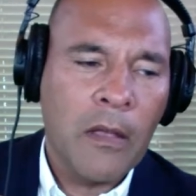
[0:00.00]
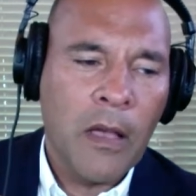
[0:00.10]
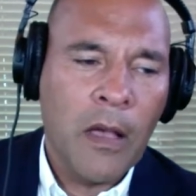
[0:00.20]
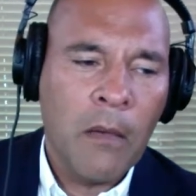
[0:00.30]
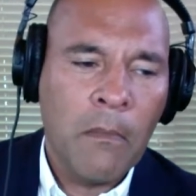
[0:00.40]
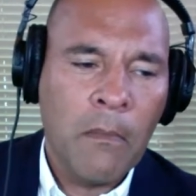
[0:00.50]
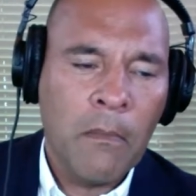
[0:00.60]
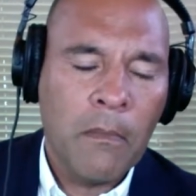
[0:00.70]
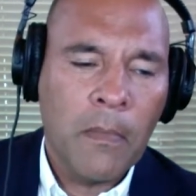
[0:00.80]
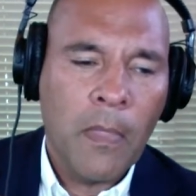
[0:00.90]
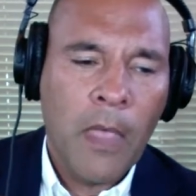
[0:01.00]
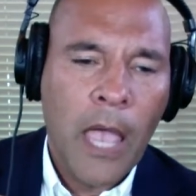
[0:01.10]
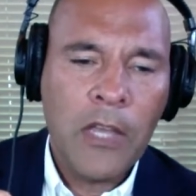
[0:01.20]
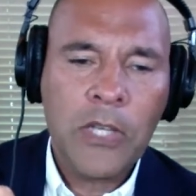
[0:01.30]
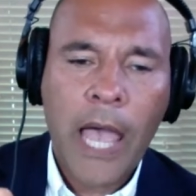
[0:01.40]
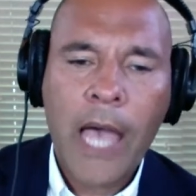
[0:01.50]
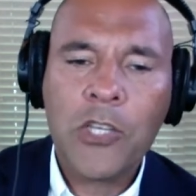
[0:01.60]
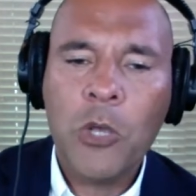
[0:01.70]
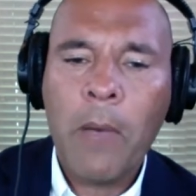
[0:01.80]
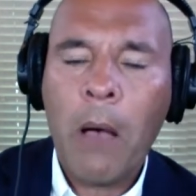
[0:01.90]
and just ask
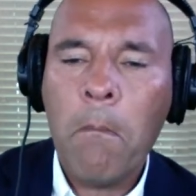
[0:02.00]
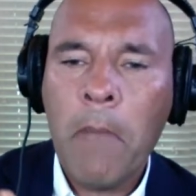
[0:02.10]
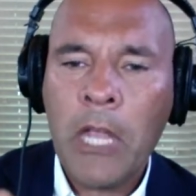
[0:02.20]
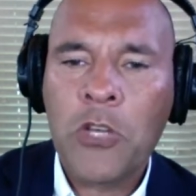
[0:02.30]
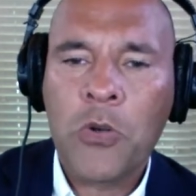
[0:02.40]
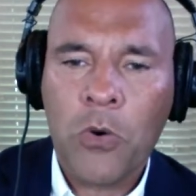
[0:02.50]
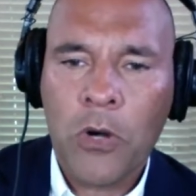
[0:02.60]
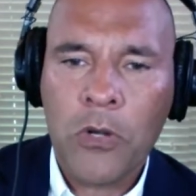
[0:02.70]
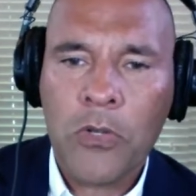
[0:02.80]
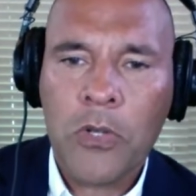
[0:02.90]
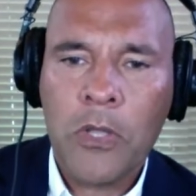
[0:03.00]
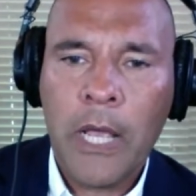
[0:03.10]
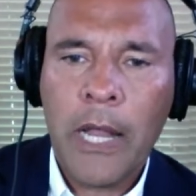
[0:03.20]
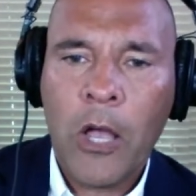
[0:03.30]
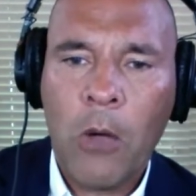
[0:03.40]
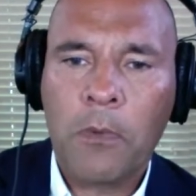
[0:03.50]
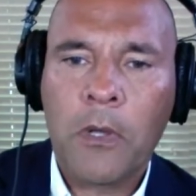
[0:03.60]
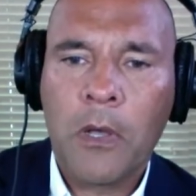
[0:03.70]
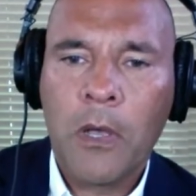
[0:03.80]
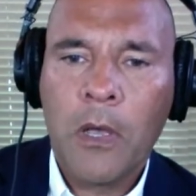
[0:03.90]
you about mentors that helped
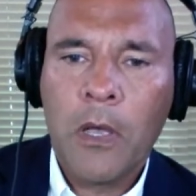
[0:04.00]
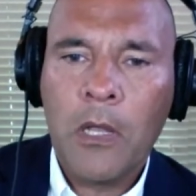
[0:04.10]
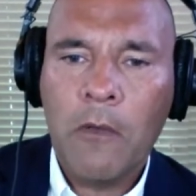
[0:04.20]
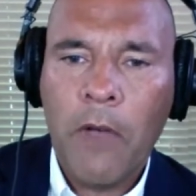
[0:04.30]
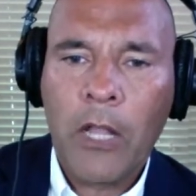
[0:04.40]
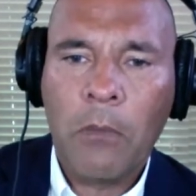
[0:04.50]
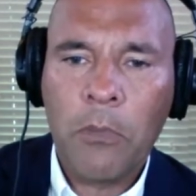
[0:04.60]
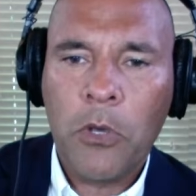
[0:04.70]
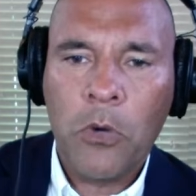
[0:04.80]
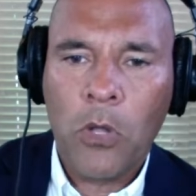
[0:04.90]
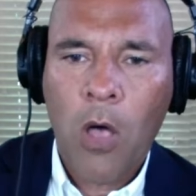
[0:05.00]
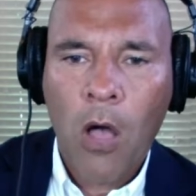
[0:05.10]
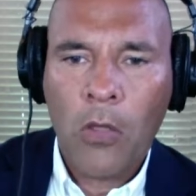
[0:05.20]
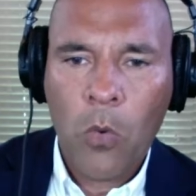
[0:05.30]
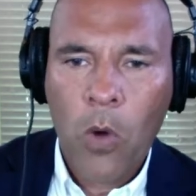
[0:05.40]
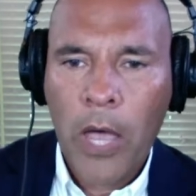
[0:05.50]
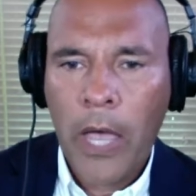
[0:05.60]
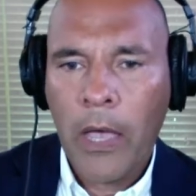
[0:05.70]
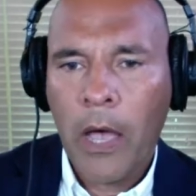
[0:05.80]
develop you along the way.